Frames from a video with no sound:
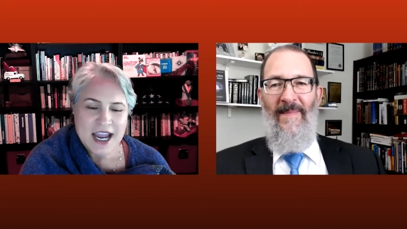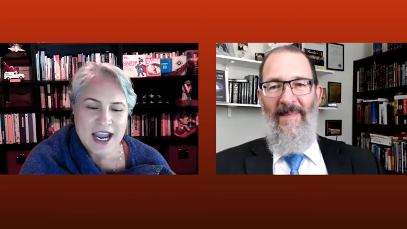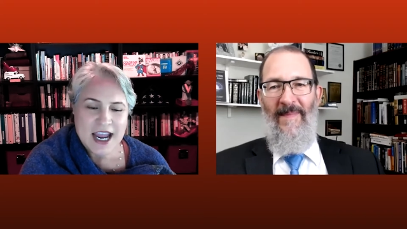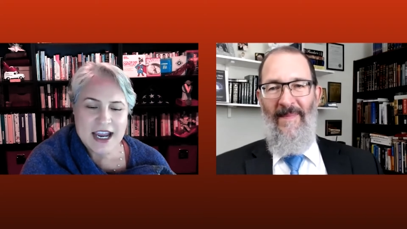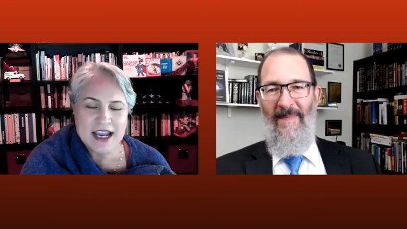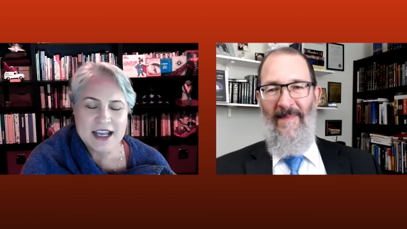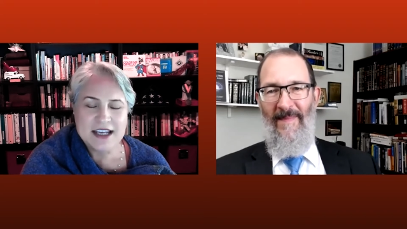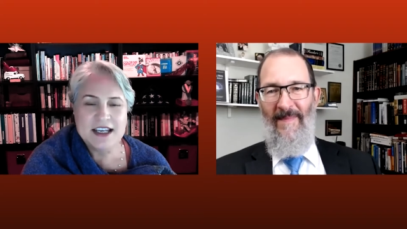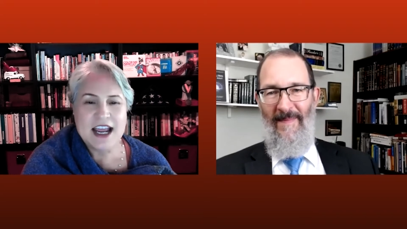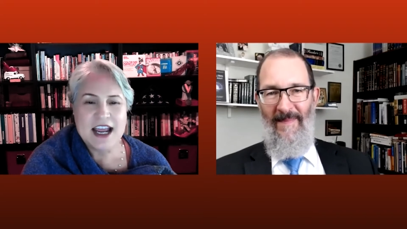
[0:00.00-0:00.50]

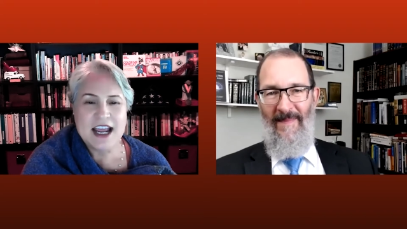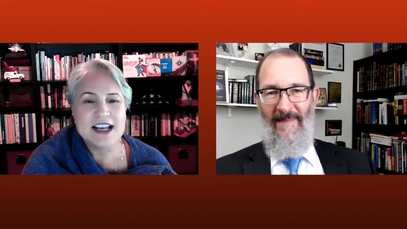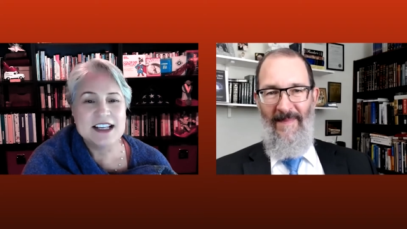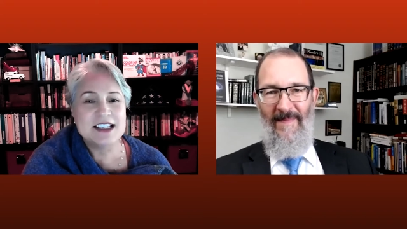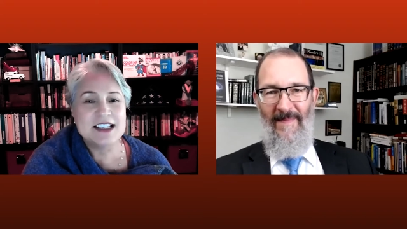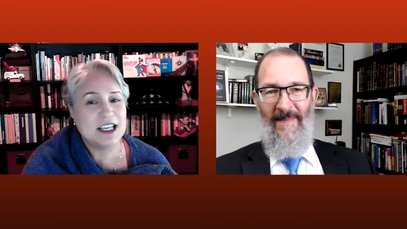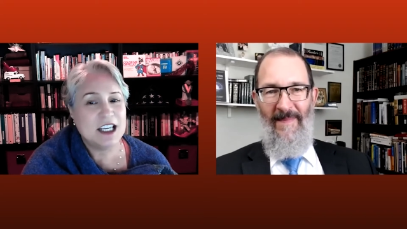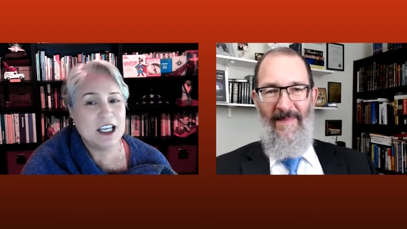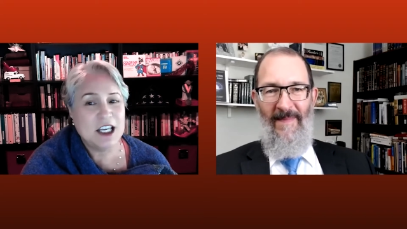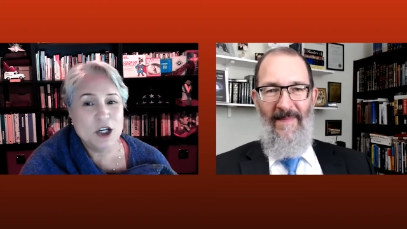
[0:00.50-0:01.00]
Speaker 1: and
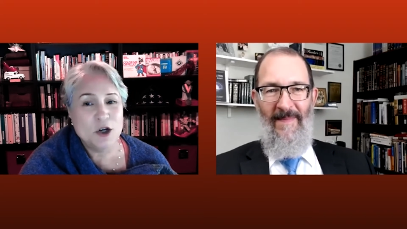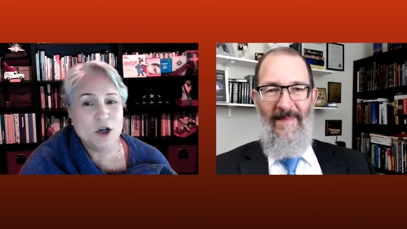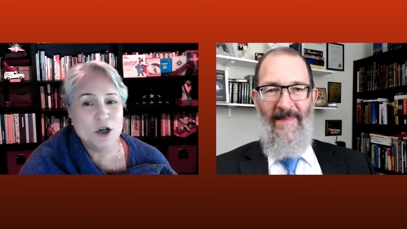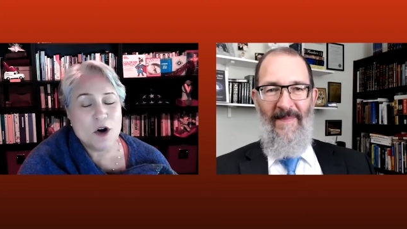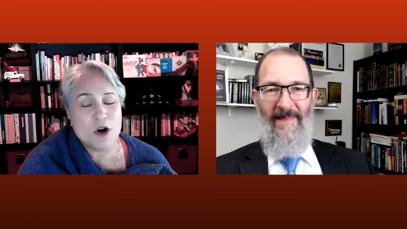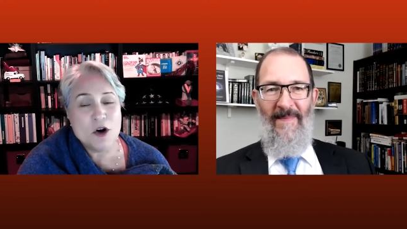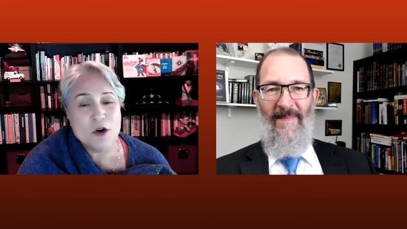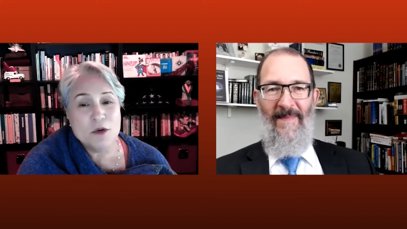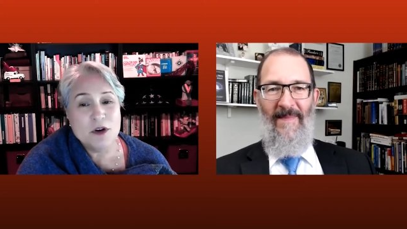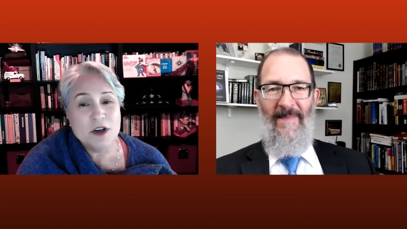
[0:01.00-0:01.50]
as the
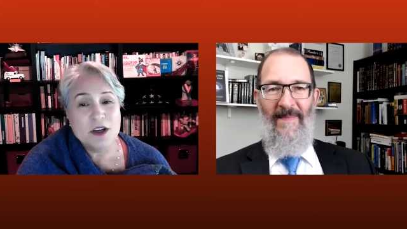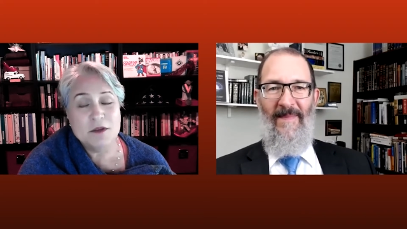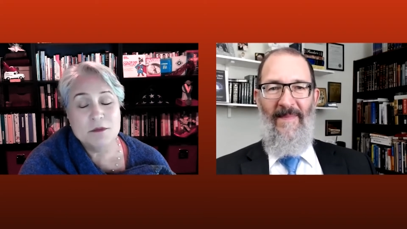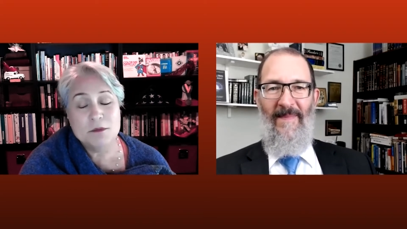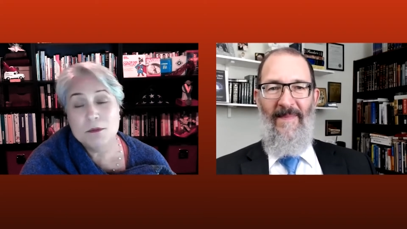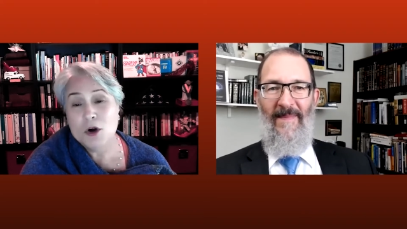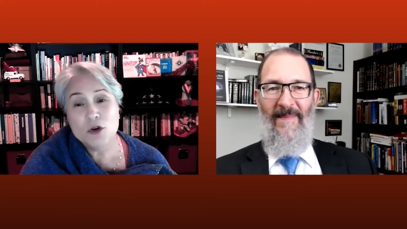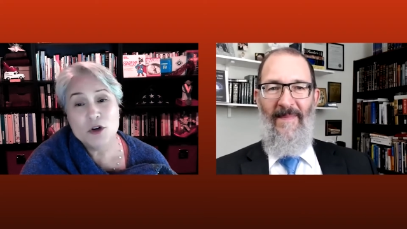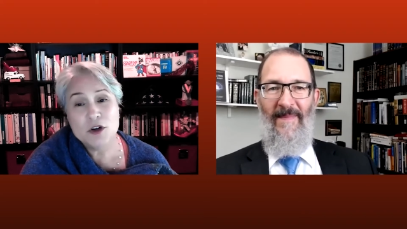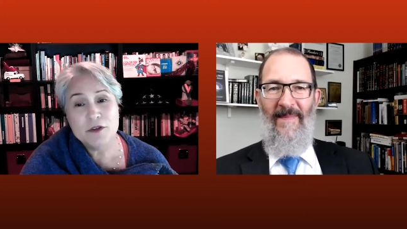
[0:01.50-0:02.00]
hero
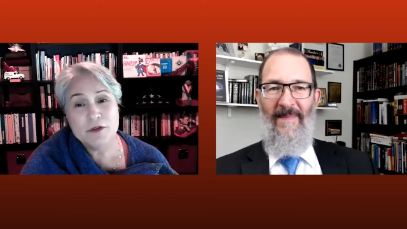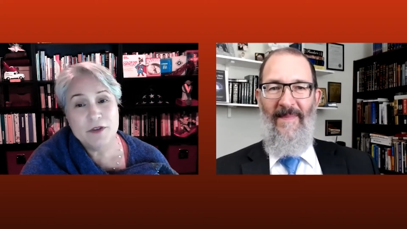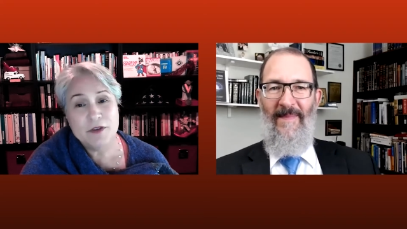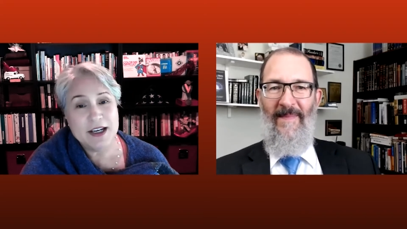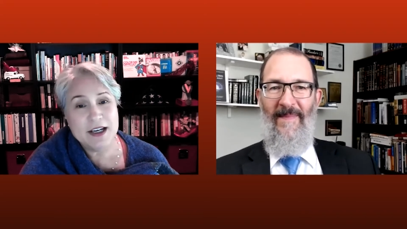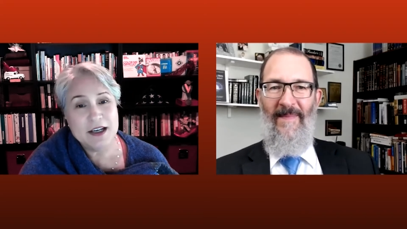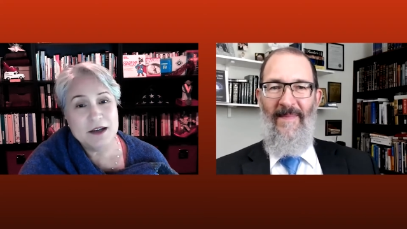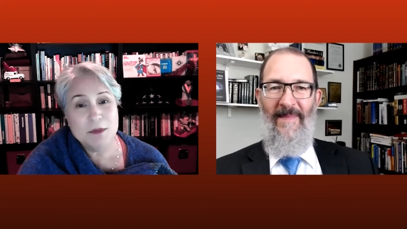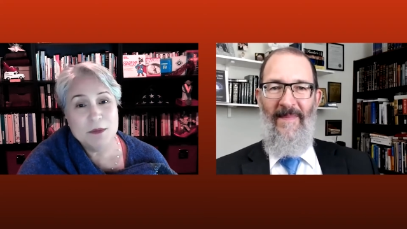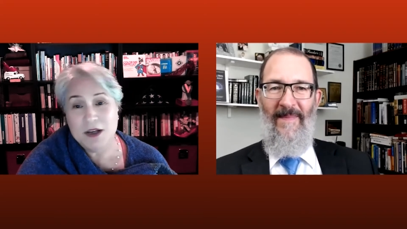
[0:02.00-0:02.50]
in
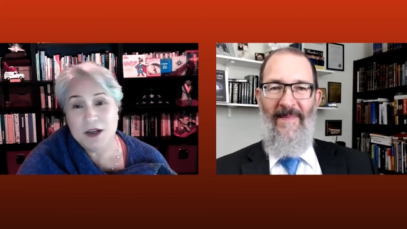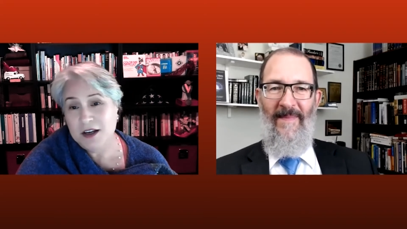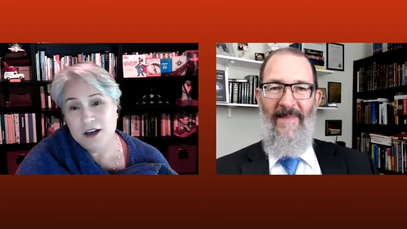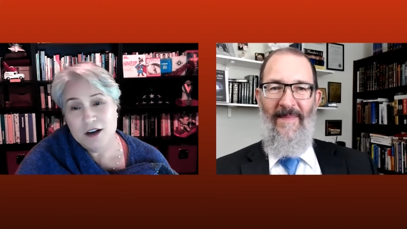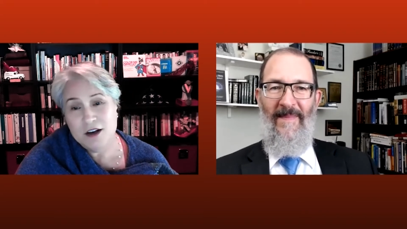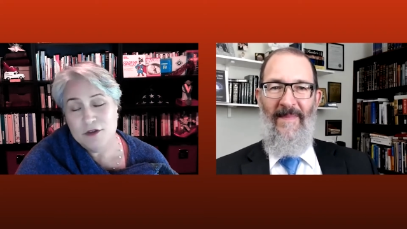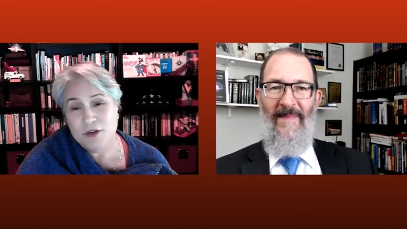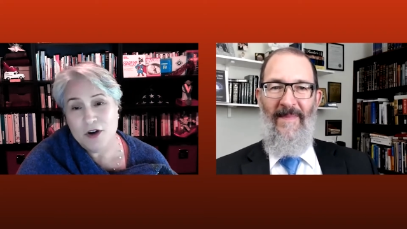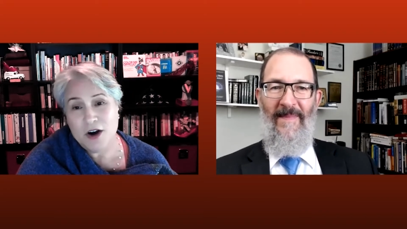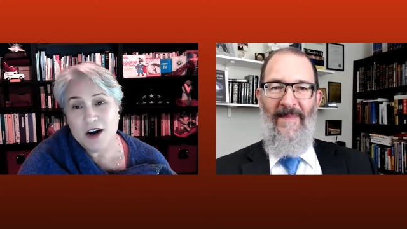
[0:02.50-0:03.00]
motivating
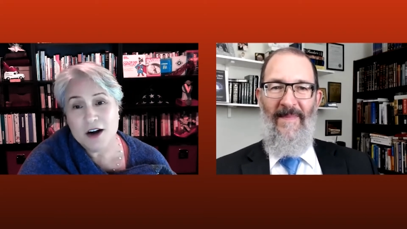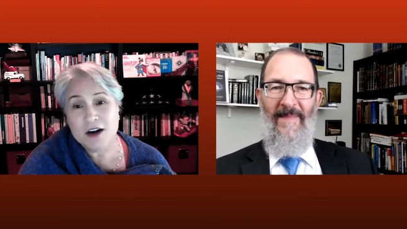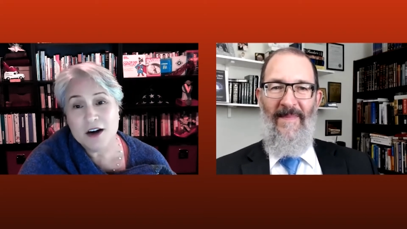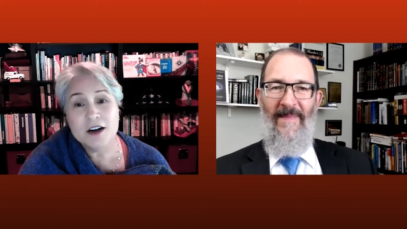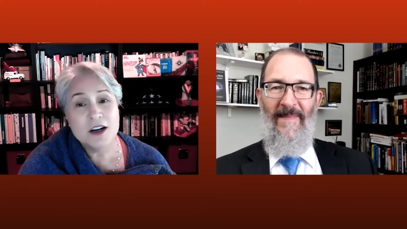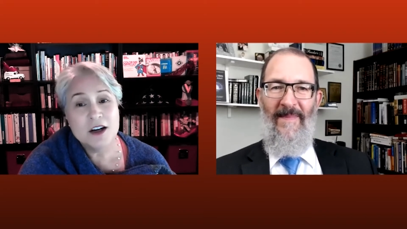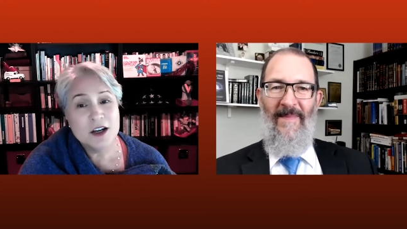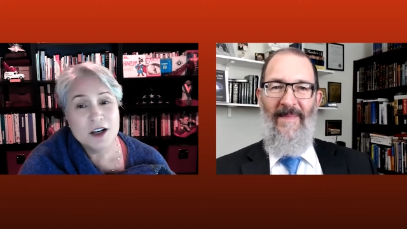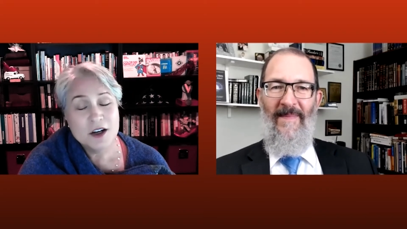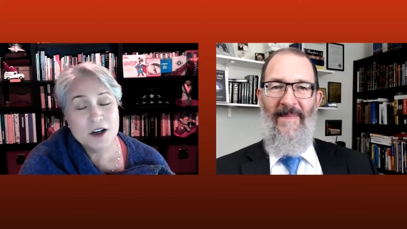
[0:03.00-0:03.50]
many of
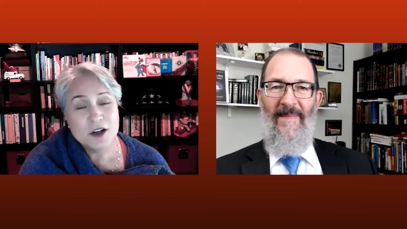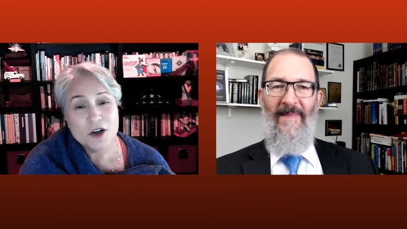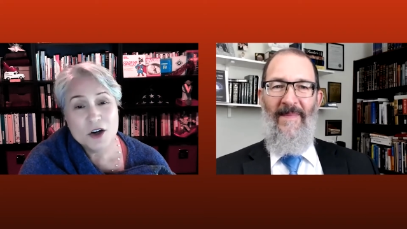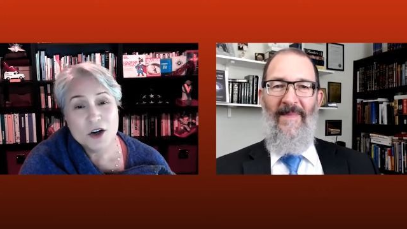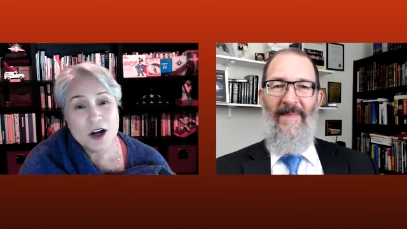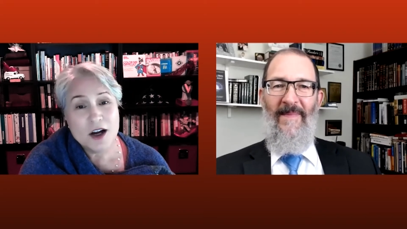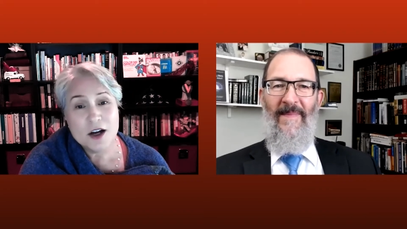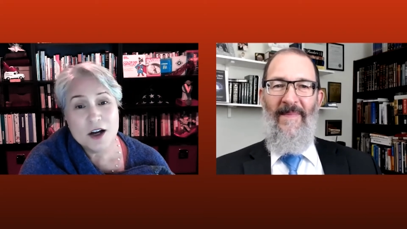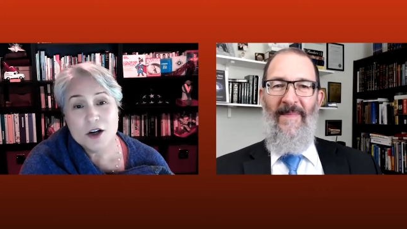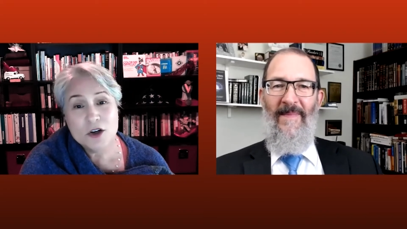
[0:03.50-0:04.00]
our
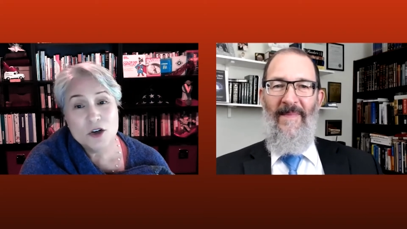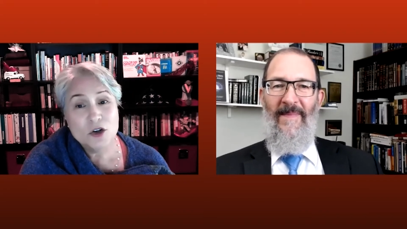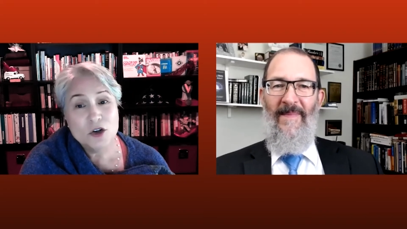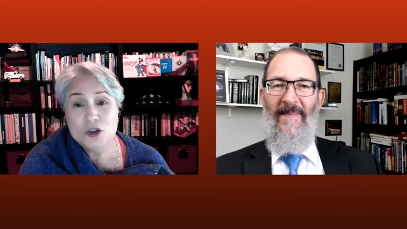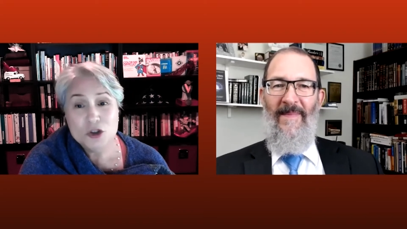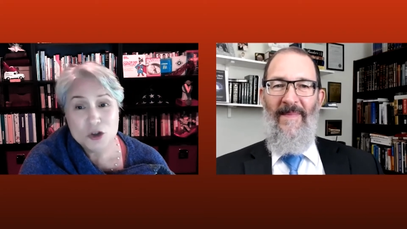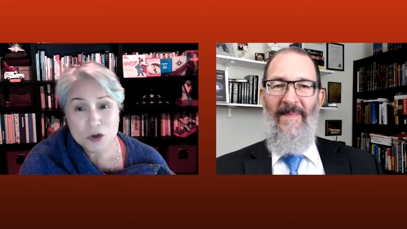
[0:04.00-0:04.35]
uh, good